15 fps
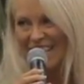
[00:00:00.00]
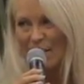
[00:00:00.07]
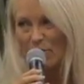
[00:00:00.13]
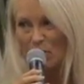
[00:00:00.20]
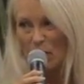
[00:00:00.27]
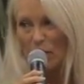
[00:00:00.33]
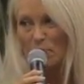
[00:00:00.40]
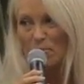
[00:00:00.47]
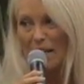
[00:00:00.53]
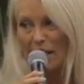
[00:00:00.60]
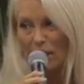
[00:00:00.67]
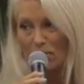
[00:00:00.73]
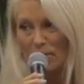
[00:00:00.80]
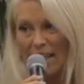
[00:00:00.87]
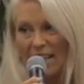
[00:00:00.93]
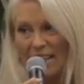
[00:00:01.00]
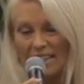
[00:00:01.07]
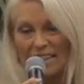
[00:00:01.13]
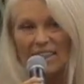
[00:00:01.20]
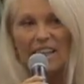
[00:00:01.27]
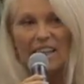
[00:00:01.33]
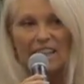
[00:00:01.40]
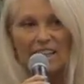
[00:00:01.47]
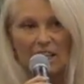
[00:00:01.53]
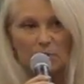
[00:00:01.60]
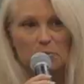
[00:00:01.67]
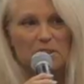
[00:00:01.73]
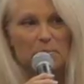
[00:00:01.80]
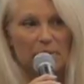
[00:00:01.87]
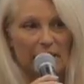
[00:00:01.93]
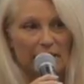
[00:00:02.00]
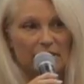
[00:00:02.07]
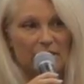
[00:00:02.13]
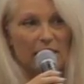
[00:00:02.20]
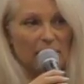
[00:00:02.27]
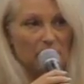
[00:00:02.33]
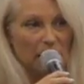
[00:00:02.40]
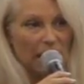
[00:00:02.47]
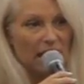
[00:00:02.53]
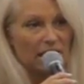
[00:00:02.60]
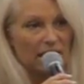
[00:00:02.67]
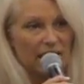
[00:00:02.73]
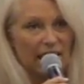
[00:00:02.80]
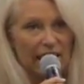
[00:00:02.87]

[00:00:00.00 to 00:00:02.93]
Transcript: I was wearing my hair back, and I was behaving like a man.